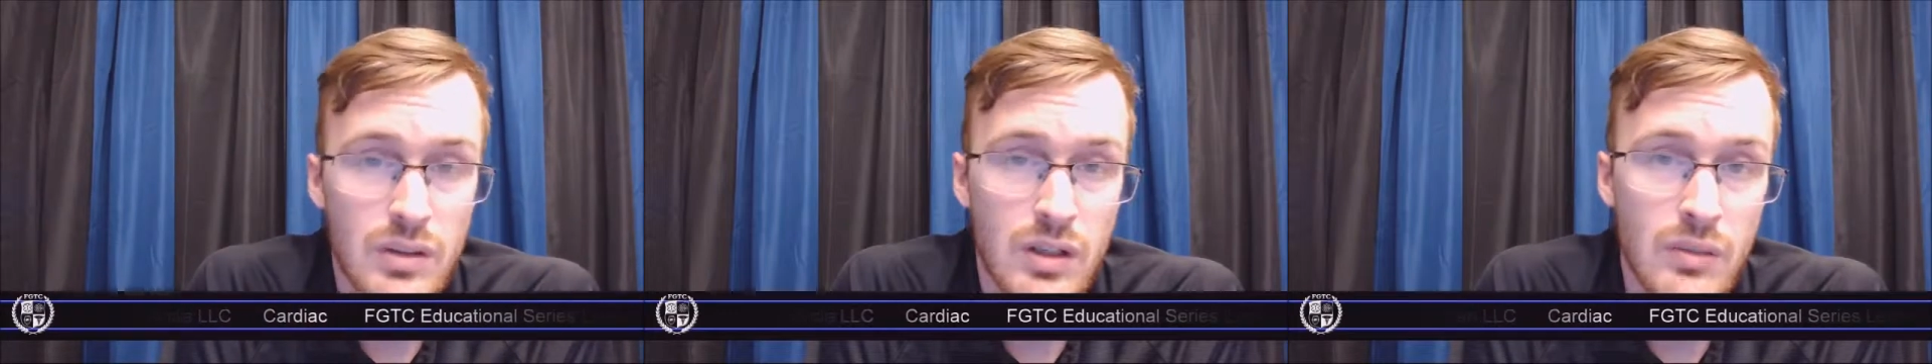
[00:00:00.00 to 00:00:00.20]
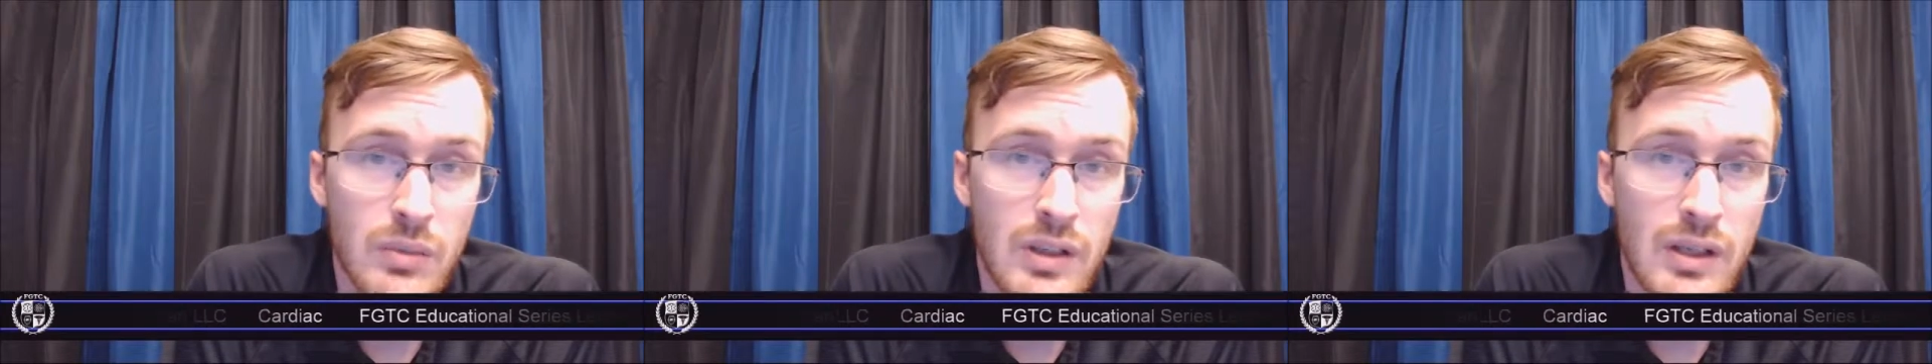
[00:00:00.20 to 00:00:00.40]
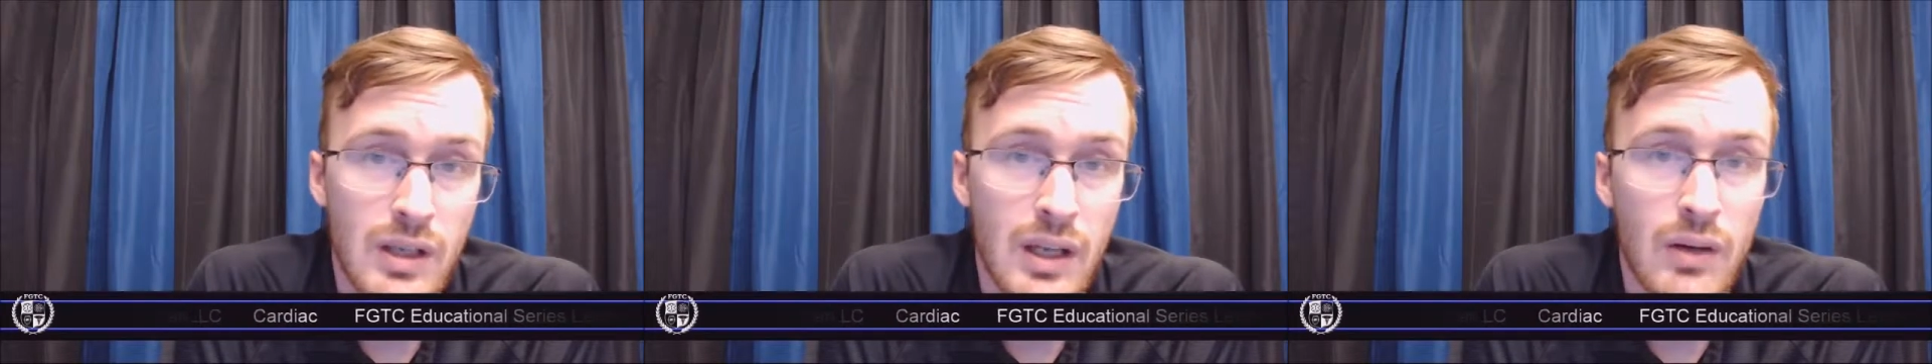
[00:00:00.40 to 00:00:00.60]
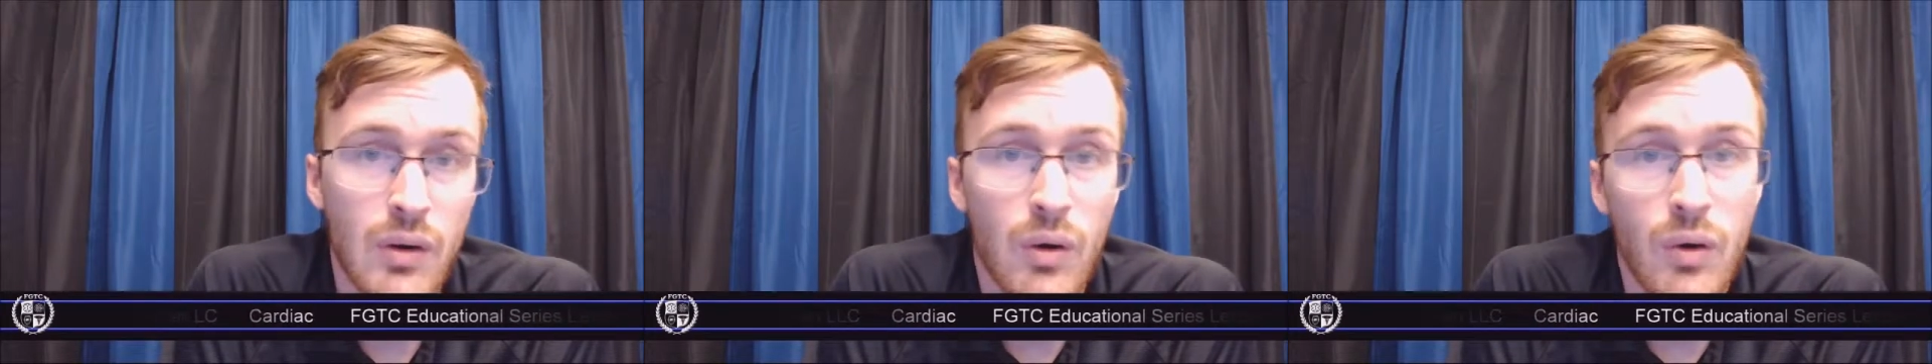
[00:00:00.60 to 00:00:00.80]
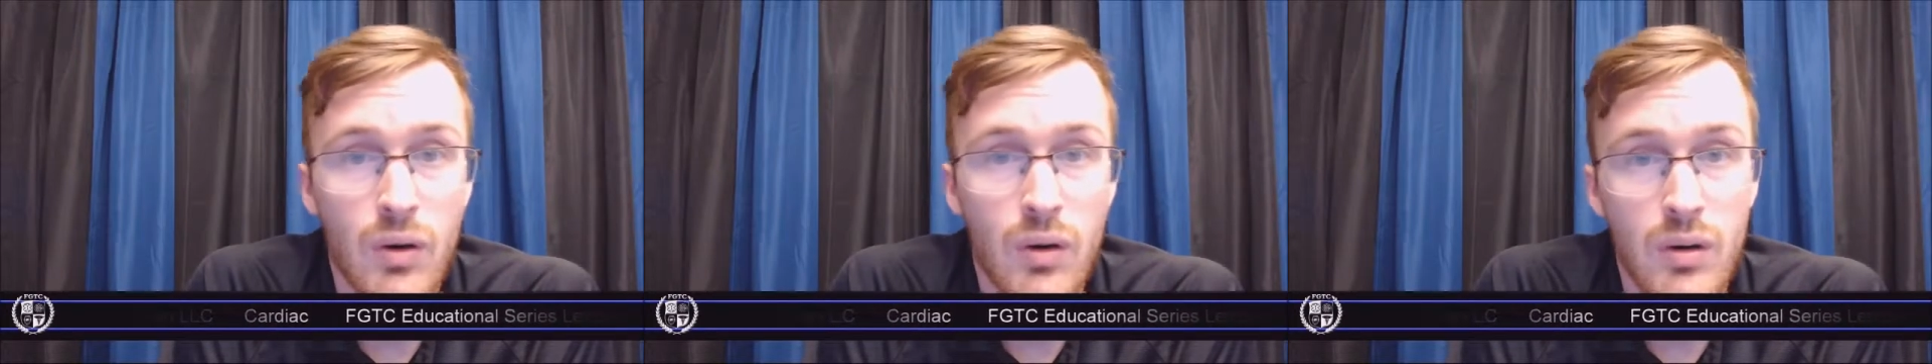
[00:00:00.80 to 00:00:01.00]
going to be an
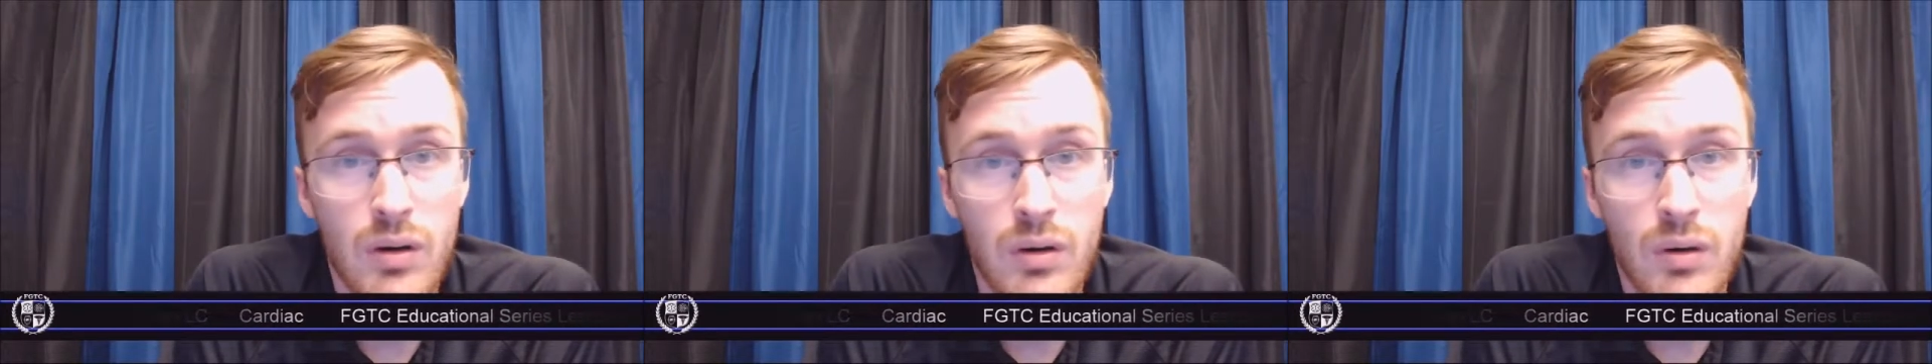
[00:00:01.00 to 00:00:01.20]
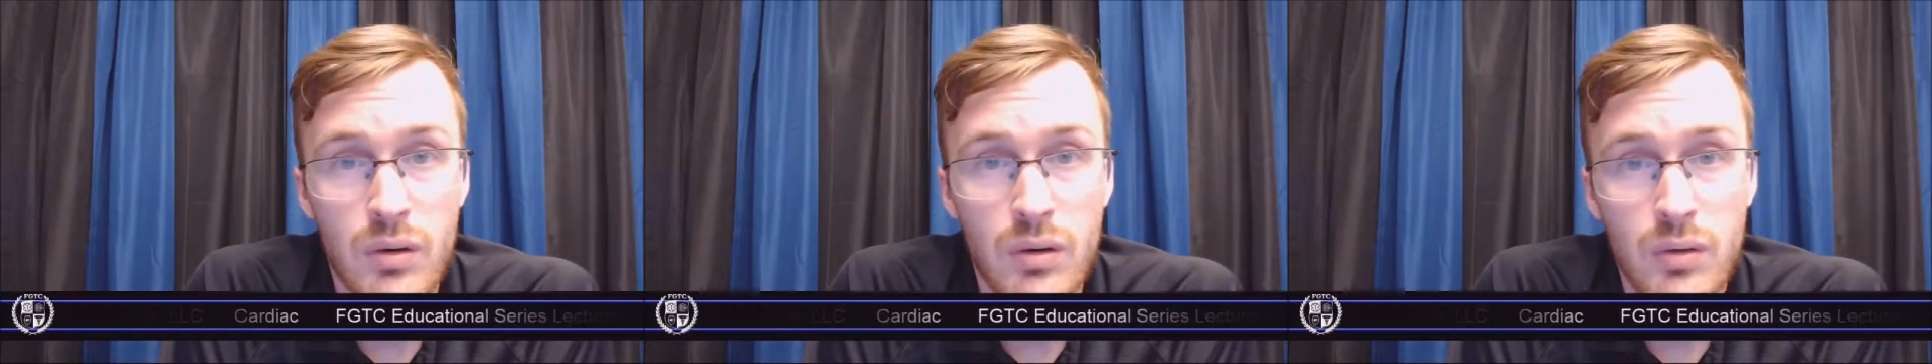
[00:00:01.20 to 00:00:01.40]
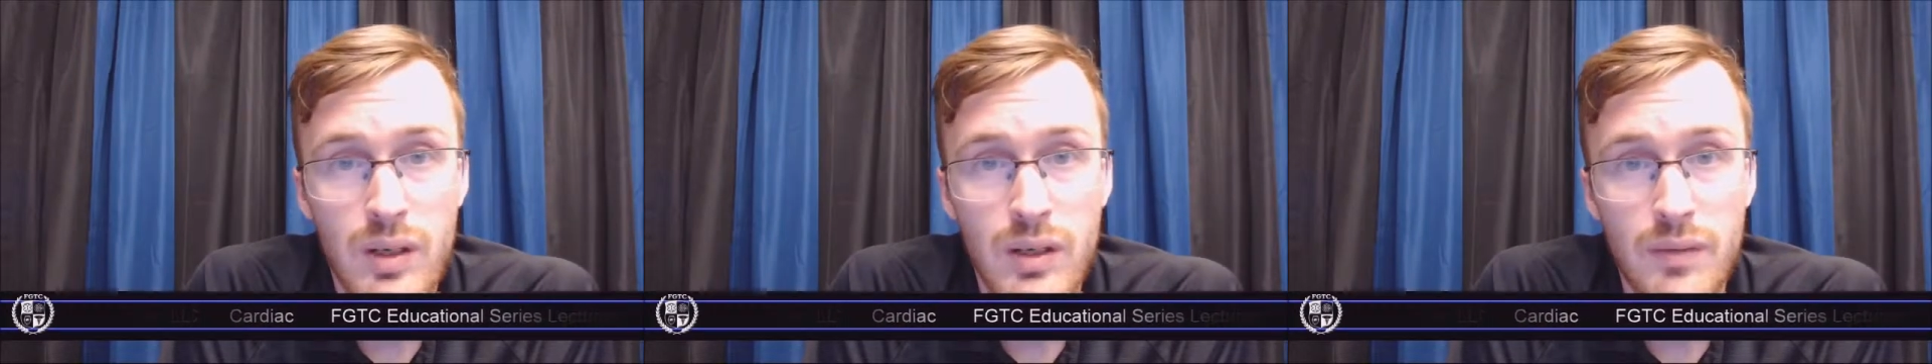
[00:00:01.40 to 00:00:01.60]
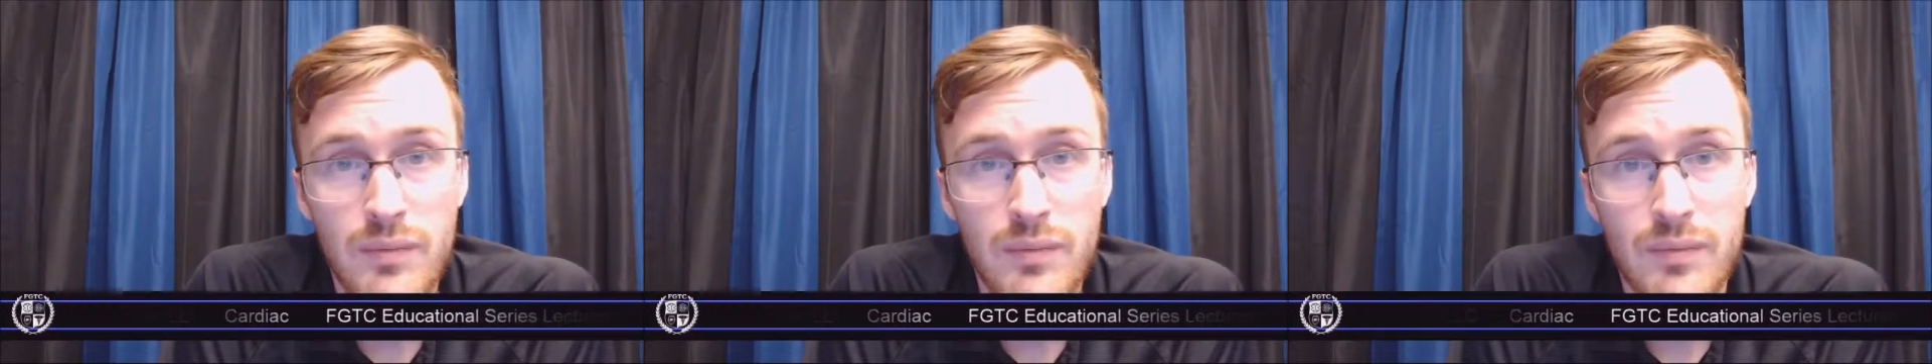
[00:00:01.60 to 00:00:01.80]
artery,